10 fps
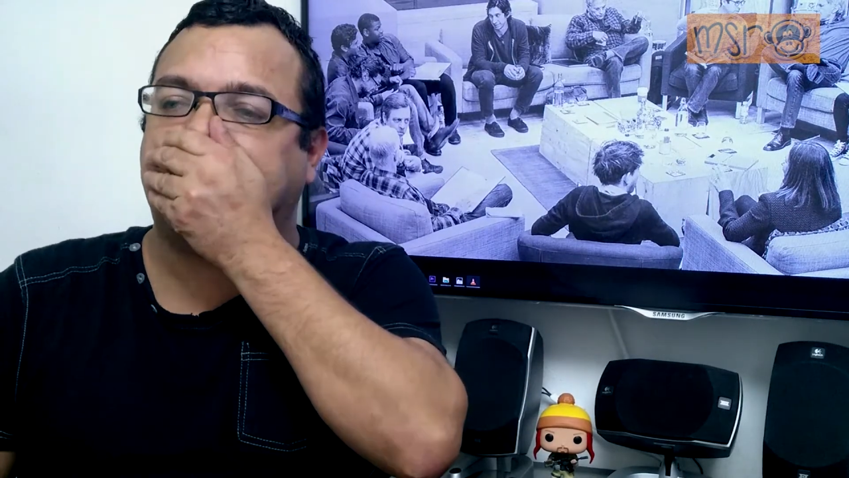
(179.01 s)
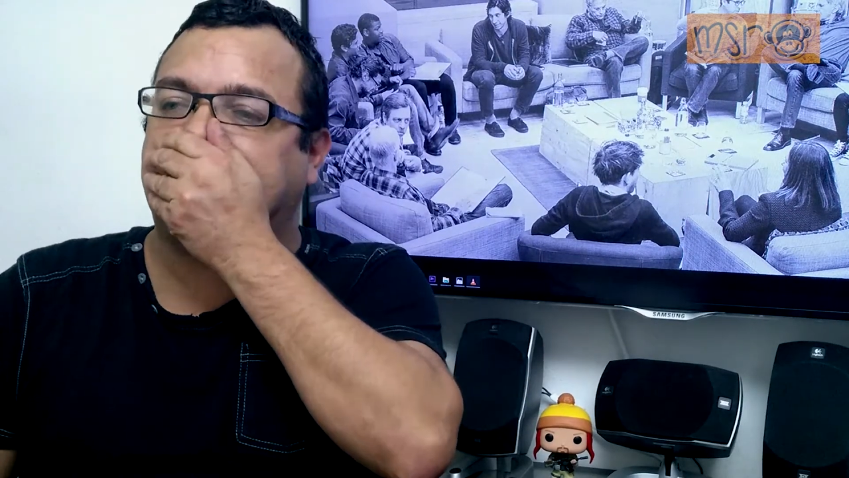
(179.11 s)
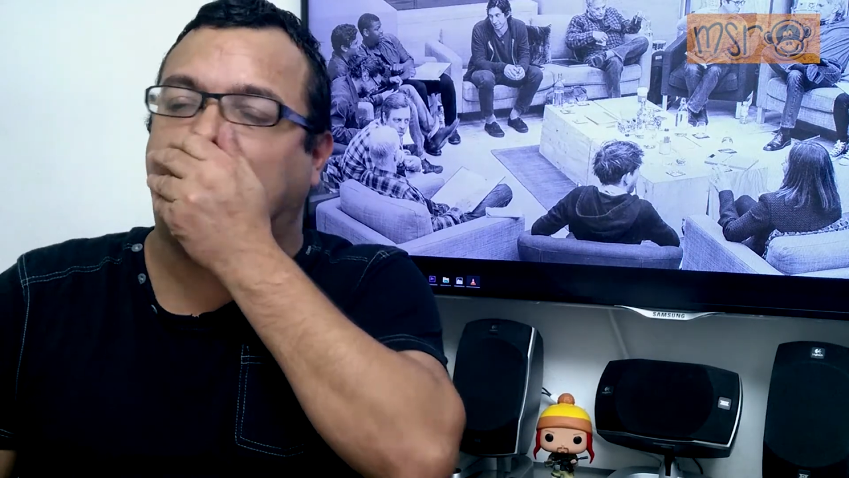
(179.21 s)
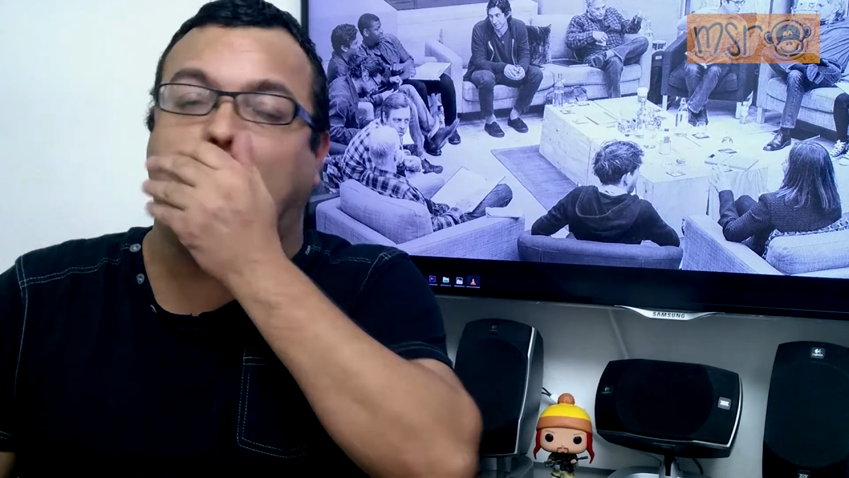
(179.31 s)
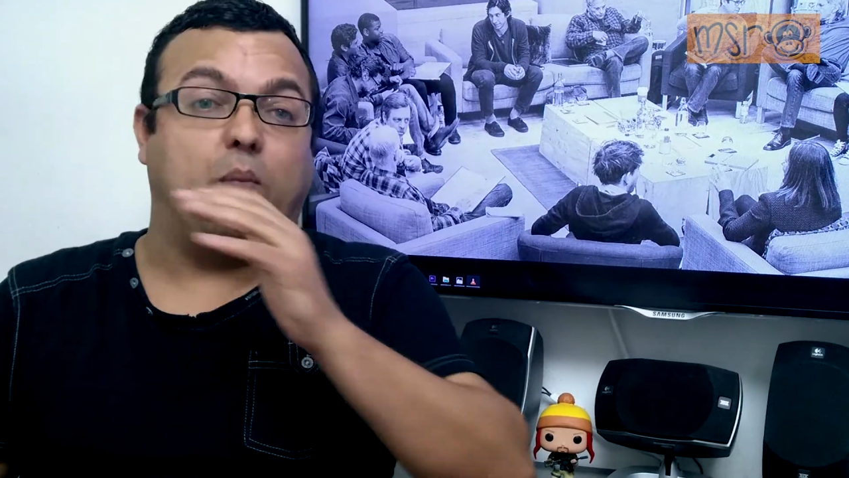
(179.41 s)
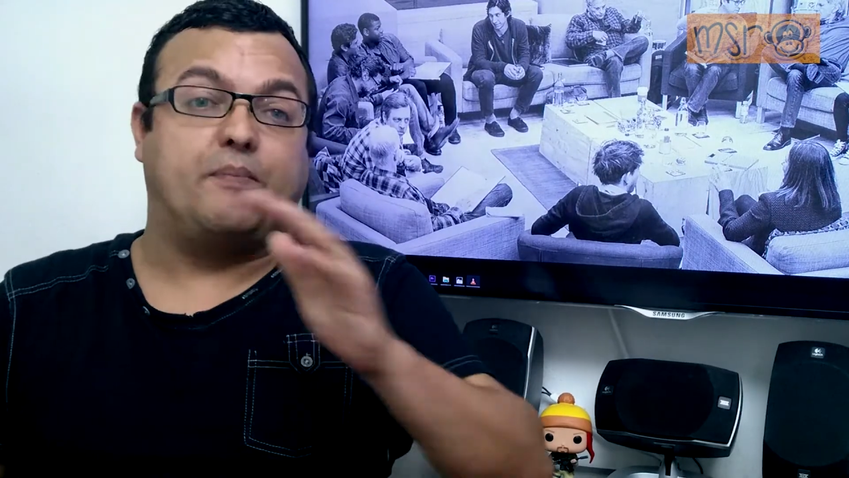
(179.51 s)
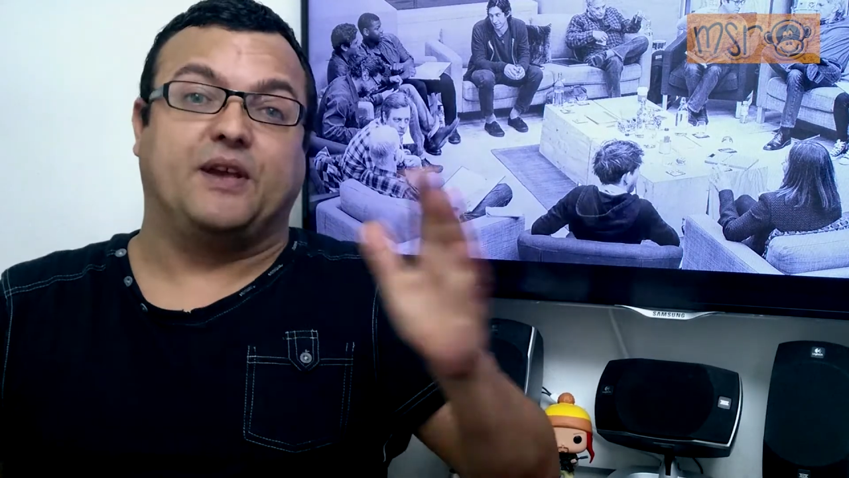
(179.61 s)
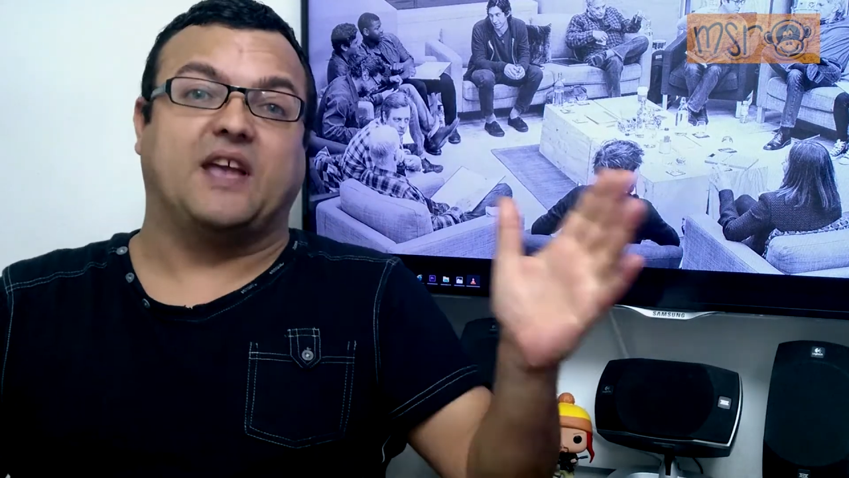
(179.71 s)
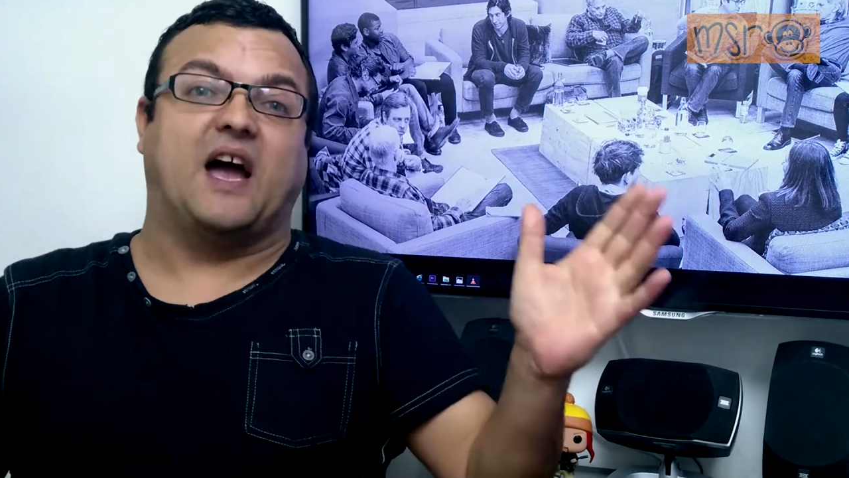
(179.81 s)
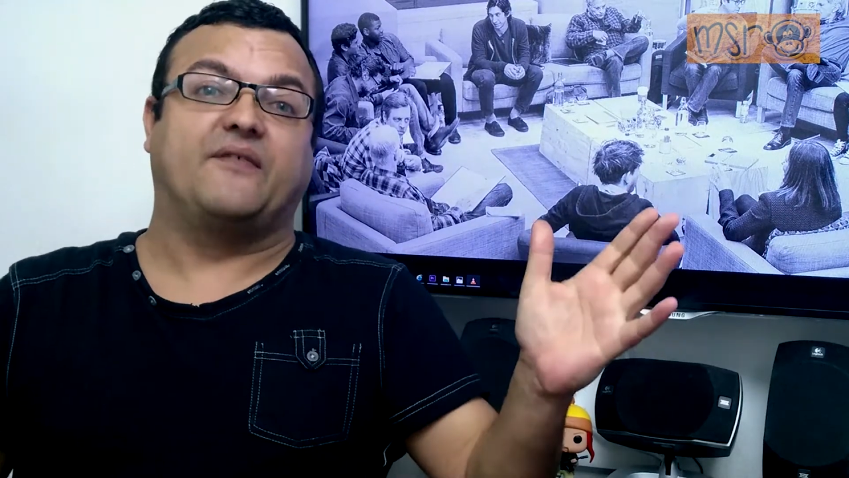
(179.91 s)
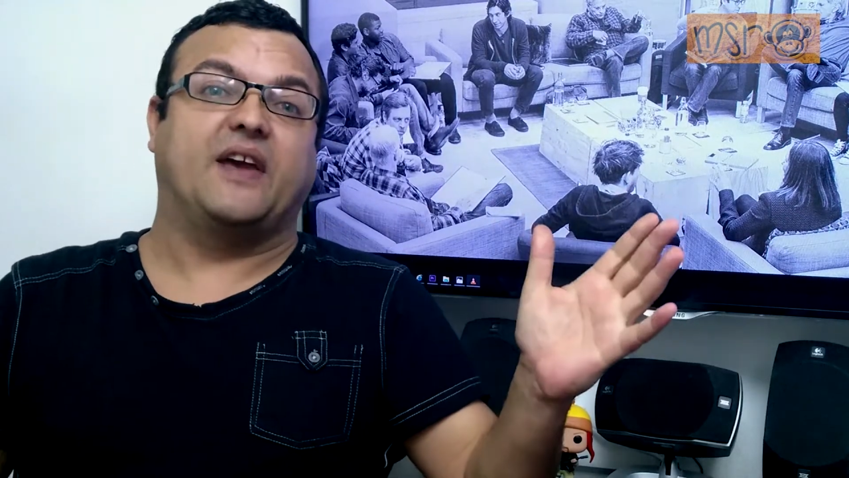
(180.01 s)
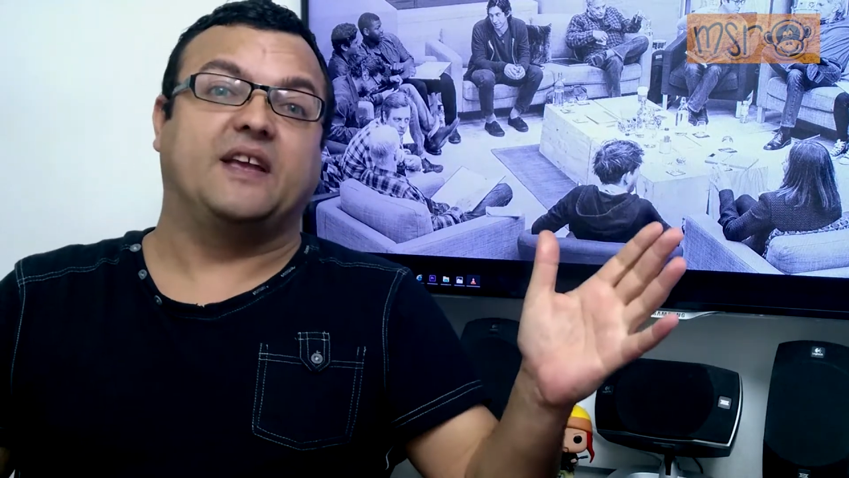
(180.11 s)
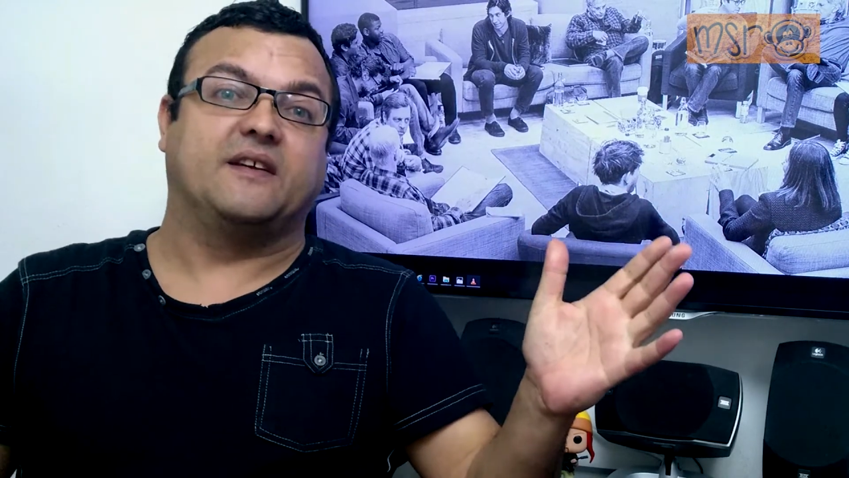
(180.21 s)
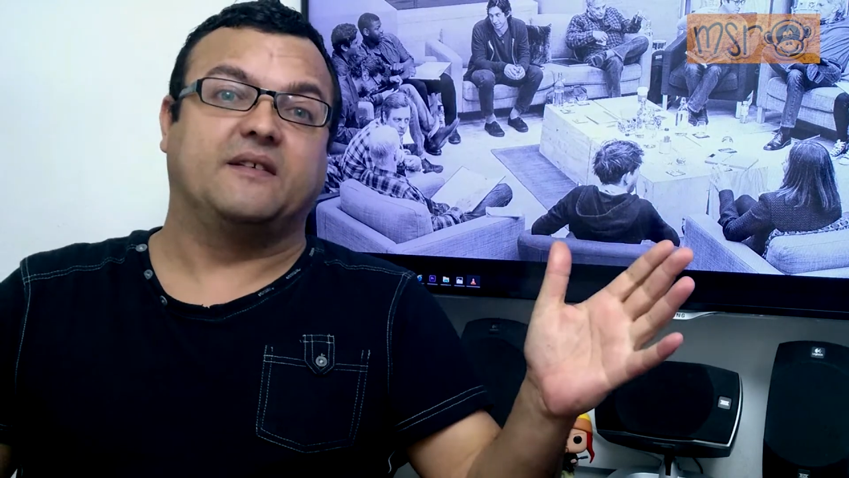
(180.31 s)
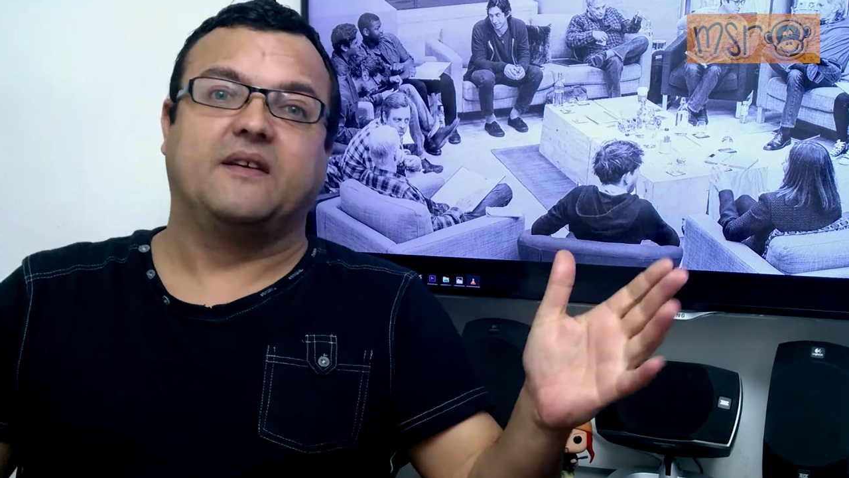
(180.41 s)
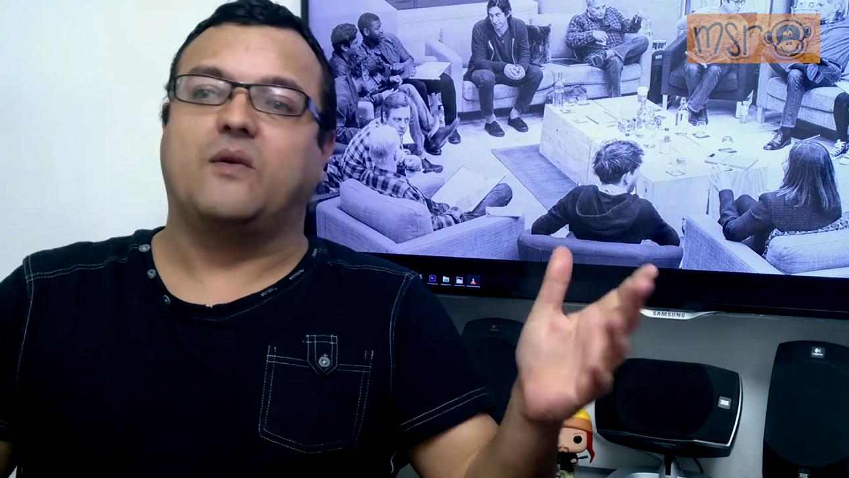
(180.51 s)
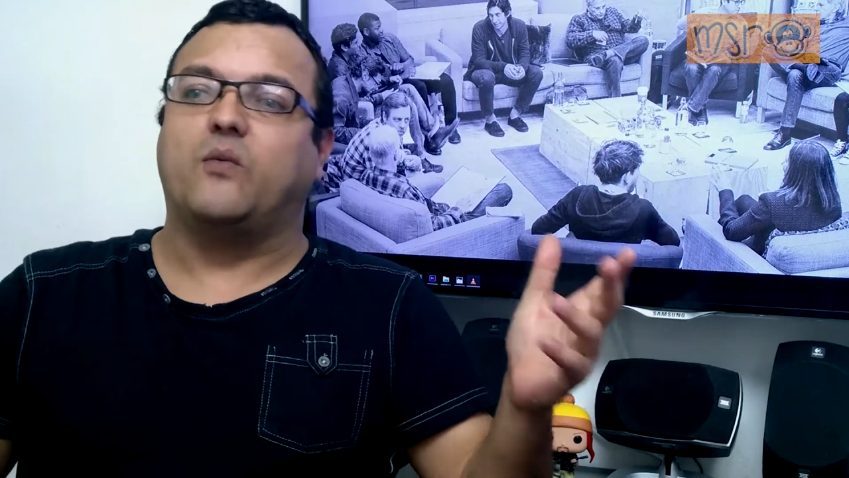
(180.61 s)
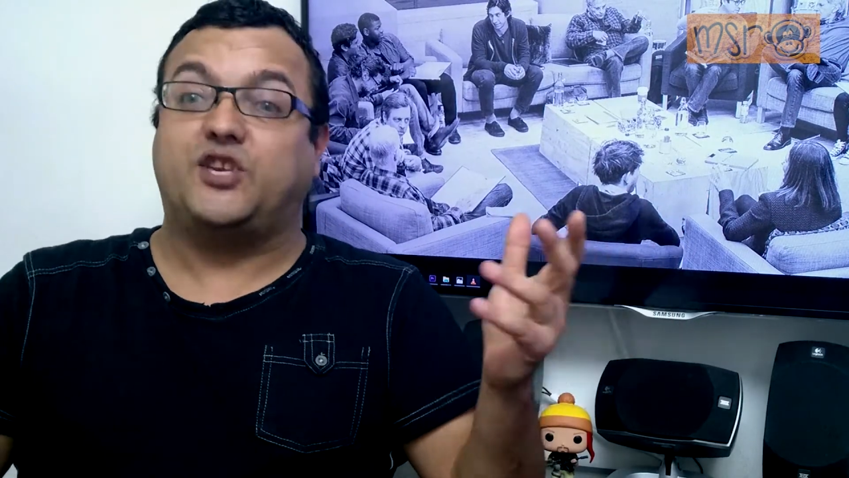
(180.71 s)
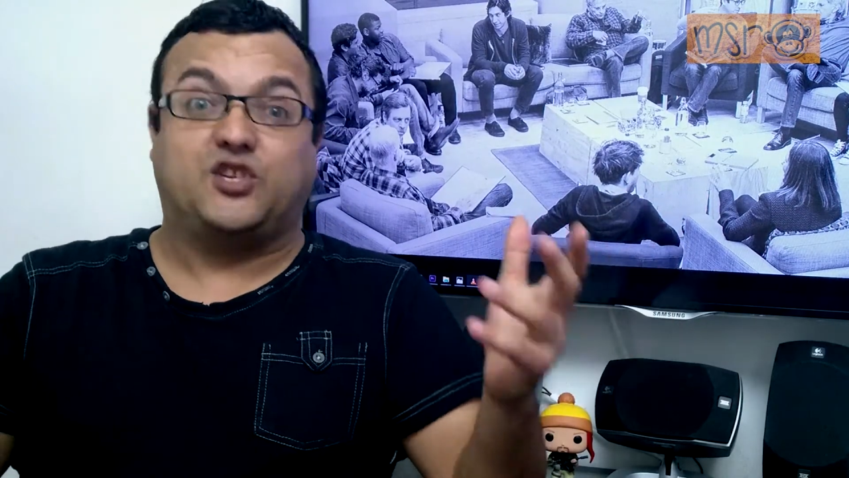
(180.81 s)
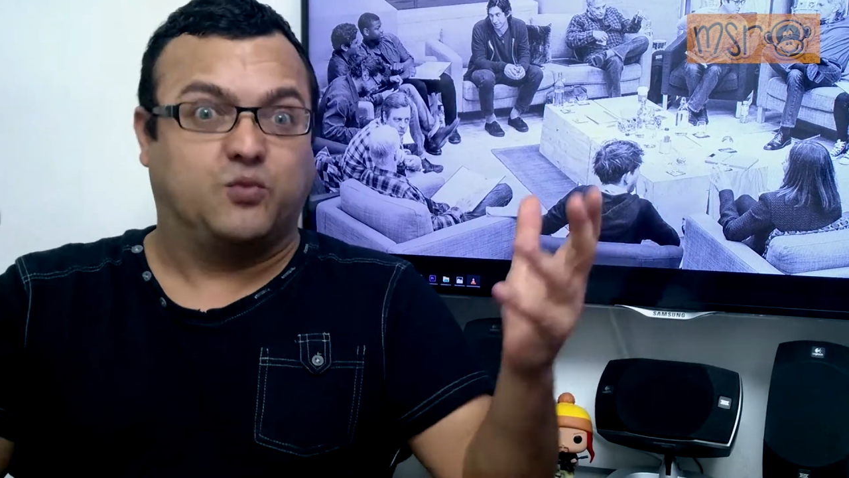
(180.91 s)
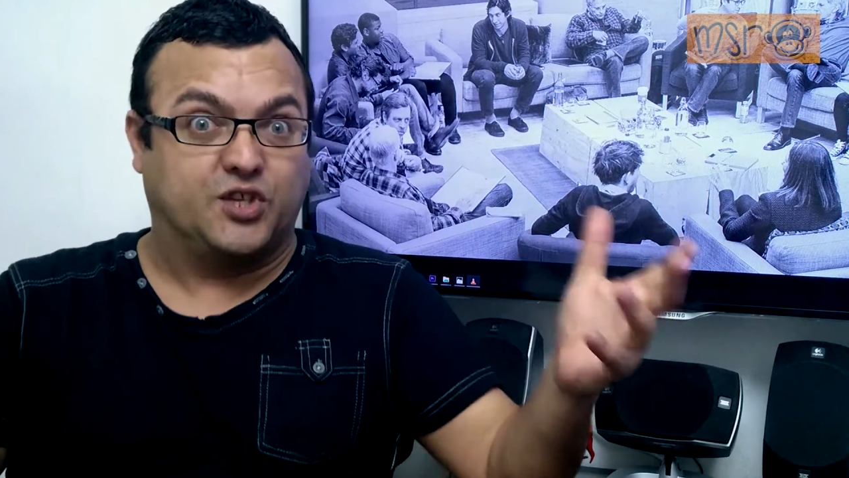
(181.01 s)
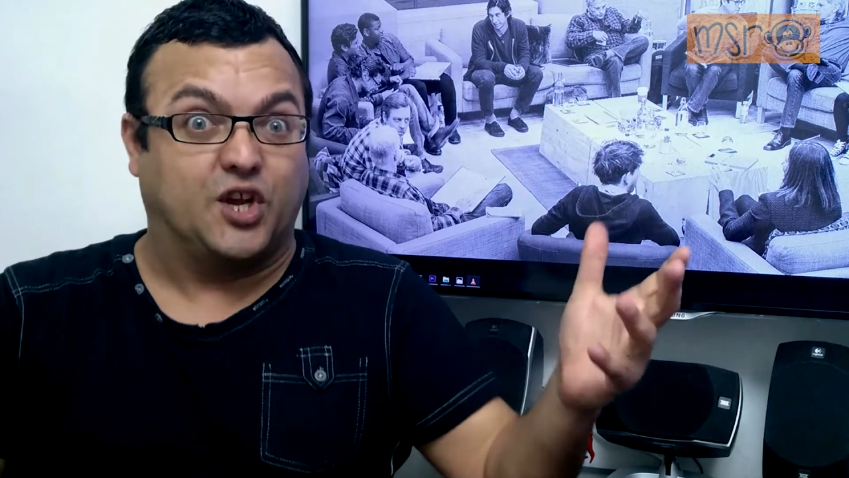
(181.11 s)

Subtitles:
copying Darth Vader, which was an